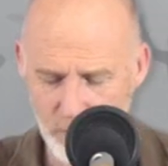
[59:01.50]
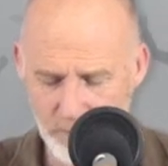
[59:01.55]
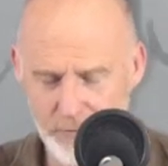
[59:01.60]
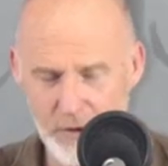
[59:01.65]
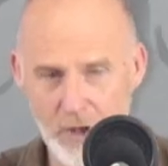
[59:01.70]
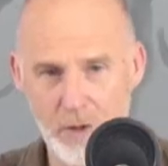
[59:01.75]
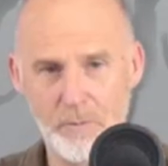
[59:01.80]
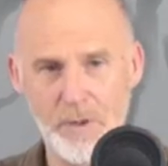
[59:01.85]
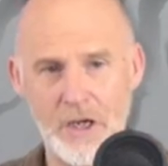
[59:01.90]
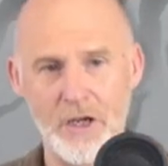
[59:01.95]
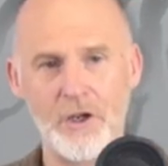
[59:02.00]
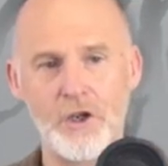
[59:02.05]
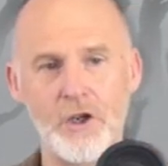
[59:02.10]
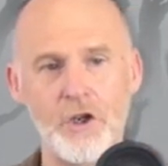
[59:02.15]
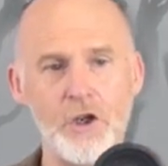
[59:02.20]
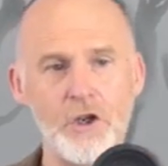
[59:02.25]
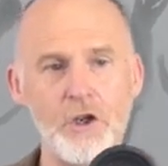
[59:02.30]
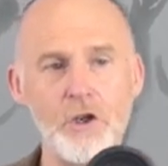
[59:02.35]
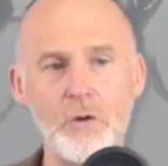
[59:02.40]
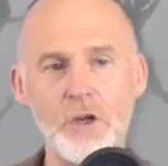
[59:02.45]
who have not. Ba-
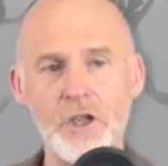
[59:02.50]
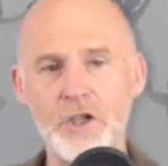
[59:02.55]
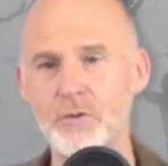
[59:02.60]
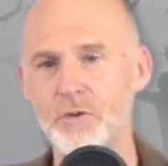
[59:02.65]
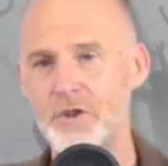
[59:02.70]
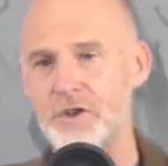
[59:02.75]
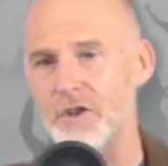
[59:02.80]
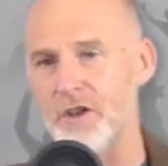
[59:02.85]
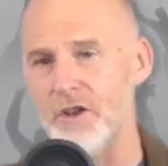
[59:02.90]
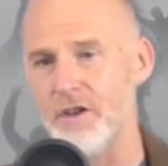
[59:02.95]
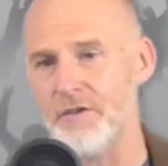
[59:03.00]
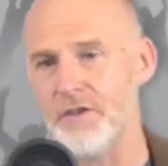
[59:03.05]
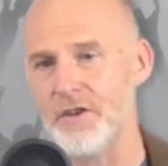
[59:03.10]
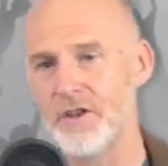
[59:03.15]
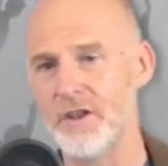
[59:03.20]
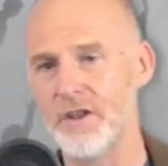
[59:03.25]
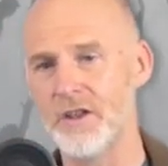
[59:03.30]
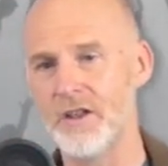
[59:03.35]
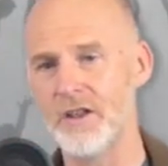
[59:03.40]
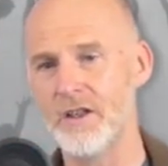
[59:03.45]
who has reserved?
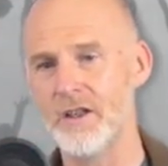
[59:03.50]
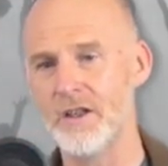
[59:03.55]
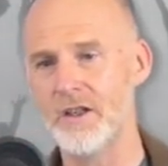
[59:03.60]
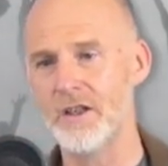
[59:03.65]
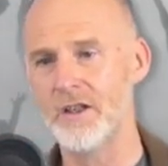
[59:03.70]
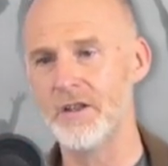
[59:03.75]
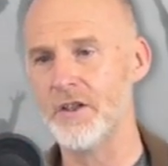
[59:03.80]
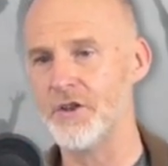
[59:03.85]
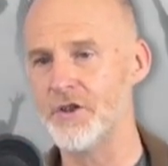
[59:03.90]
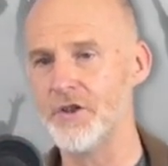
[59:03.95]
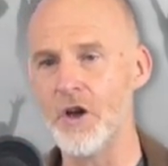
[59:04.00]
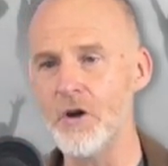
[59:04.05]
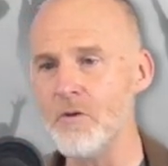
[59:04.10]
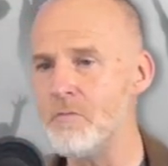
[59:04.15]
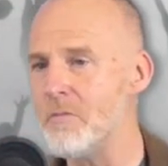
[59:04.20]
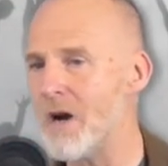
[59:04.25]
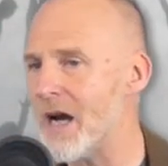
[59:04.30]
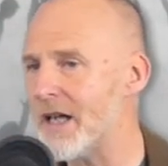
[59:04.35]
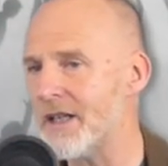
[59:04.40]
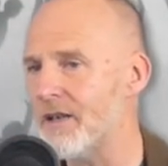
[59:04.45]
There's no
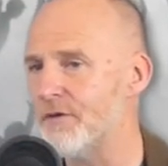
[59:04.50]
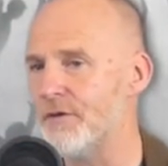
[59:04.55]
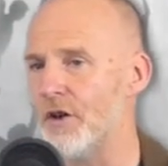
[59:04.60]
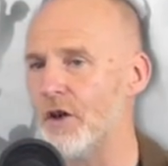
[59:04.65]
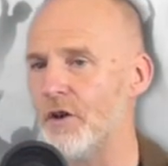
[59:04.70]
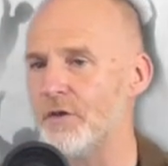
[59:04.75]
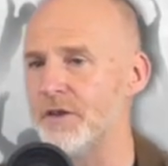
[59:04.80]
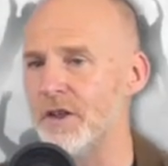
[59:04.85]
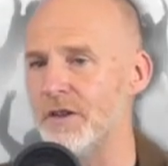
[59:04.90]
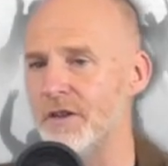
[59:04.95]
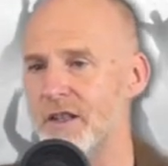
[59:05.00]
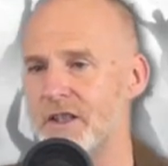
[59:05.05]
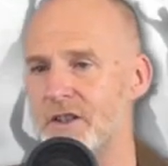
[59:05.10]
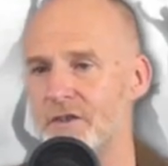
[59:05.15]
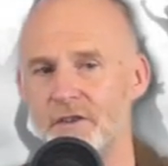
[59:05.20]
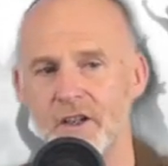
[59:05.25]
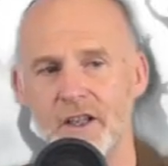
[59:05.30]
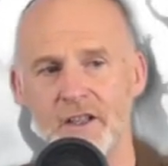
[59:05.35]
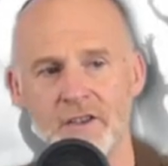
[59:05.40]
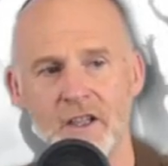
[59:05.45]
man involved in this,
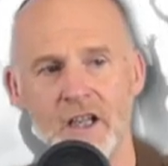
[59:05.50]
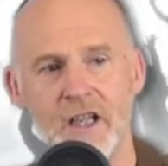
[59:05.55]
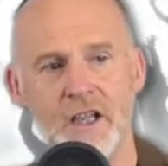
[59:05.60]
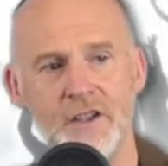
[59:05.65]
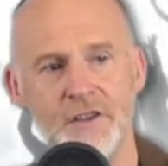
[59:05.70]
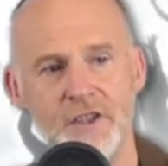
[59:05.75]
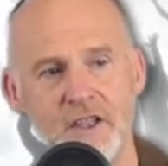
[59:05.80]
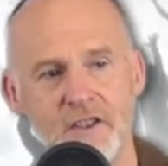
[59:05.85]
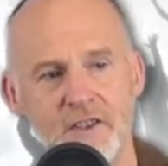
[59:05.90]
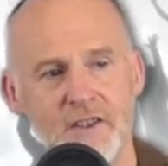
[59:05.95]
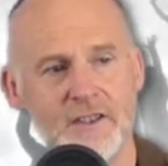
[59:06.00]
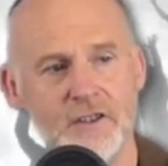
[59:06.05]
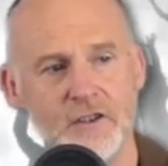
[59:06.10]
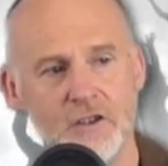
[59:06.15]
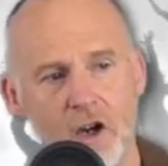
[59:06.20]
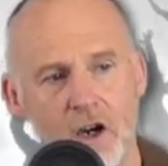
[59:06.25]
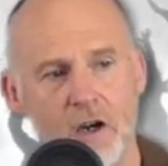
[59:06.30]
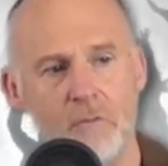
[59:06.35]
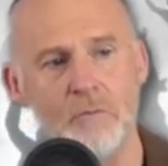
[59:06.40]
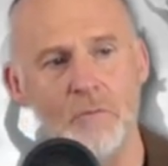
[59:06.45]
friends. This is
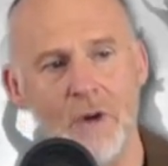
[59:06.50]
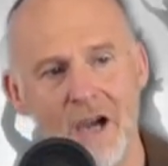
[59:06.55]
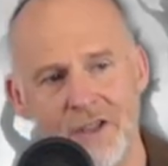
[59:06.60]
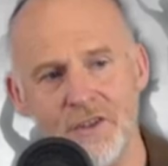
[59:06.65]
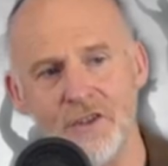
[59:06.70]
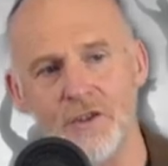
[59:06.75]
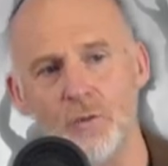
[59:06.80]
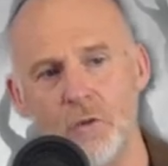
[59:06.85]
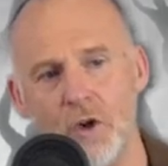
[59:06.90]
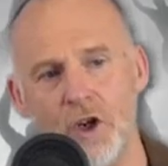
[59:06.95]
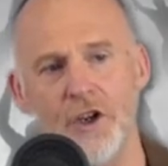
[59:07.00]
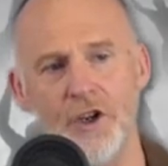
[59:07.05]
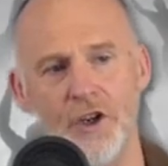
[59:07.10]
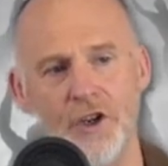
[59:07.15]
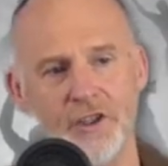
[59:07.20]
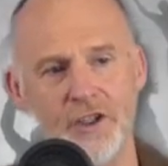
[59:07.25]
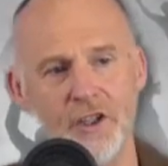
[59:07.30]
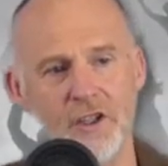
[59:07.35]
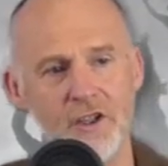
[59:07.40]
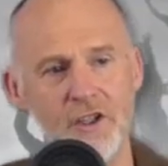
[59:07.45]
not man's
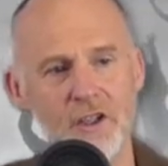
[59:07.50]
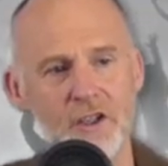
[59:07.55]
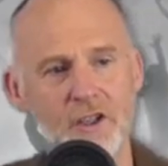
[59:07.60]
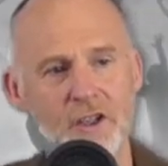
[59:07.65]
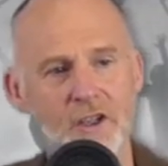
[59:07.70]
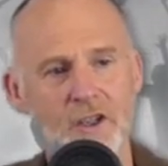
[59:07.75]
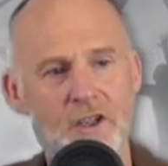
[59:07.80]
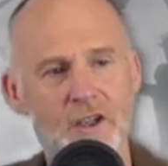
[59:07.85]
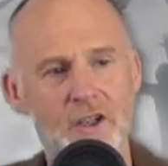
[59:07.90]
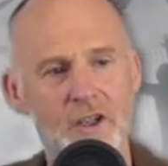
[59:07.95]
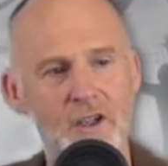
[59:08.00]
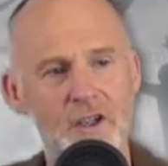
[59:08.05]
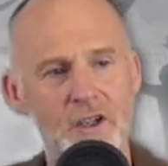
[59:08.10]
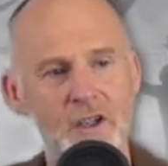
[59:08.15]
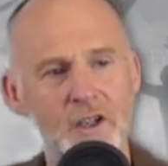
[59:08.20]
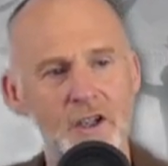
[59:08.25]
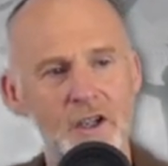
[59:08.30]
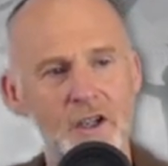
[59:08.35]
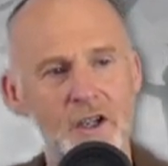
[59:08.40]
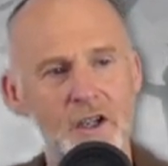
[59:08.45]
work.
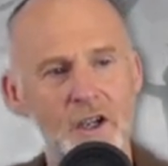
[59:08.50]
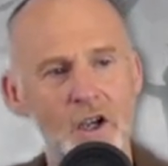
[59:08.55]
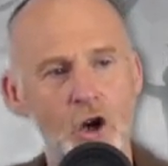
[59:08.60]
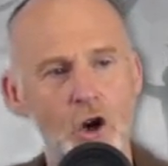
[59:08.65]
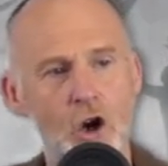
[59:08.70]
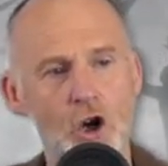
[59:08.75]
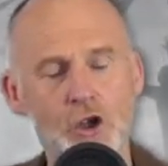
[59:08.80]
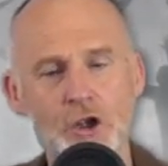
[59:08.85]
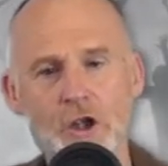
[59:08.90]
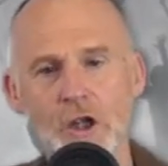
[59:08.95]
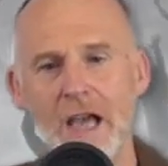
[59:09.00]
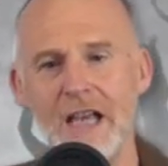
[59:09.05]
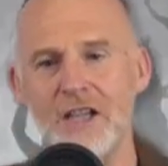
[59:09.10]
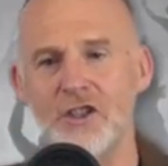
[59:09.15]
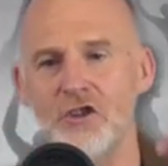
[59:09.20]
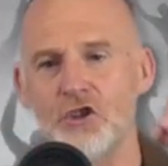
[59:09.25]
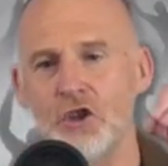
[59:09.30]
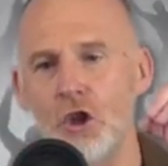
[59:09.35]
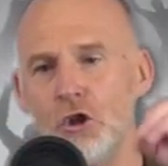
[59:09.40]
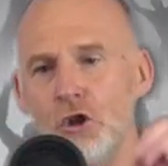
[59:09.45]

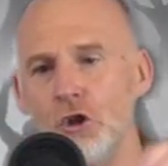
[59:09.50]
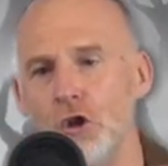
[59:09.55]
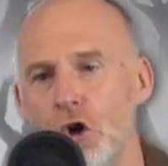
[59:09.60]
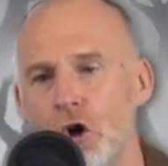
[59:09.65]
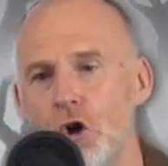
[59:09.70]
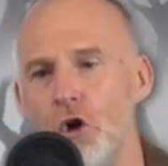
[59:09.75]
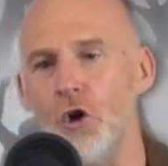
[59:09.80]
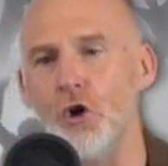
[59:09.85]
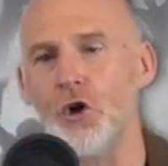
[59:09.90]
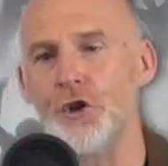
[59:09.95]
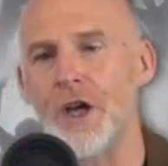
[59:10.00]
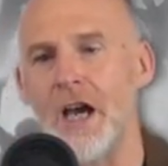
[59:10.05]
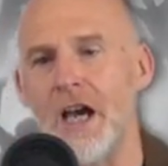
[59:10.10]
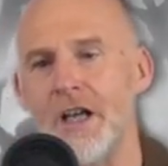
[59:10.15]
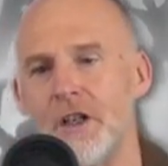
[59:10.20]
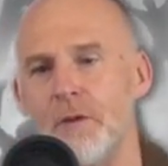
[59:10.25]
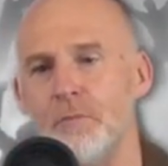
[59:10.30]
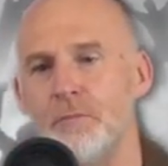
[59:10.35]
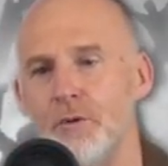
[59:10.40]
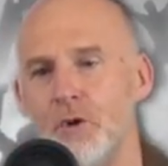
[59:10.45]
Unless the Lord
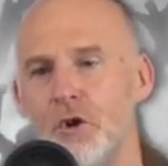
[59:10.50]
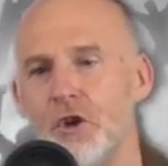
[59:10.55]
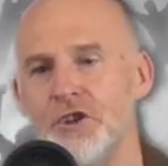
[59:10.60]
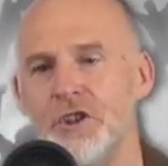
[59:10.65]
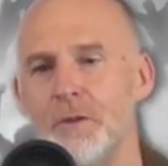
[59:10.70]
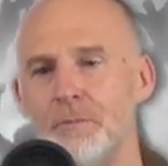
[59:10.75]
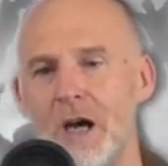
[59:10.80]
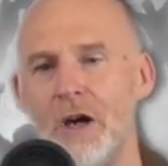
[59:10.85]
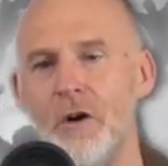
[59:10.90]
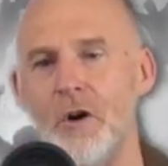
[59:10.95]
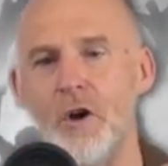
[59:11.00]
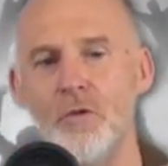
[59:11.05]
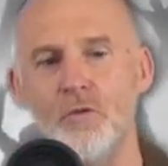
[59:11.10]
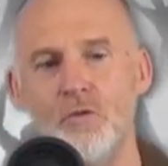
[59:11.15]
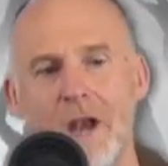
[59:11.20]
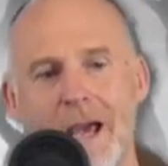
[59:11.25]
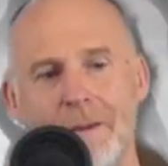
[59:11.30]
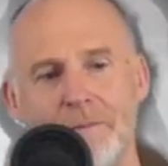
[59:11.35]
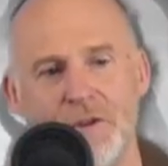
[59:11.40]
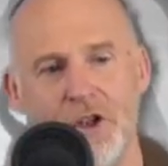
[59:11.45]
had brought about a
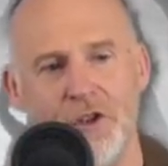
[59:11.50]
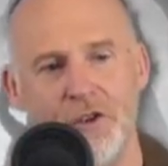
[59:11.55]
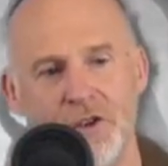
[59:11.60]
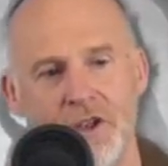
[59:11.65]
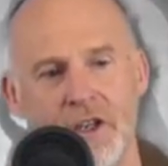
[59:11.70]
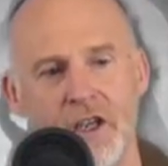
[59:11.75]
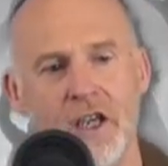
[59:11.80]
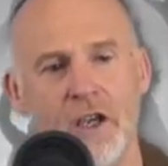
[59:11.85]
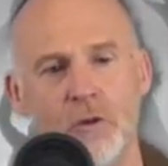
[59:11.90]
remnant,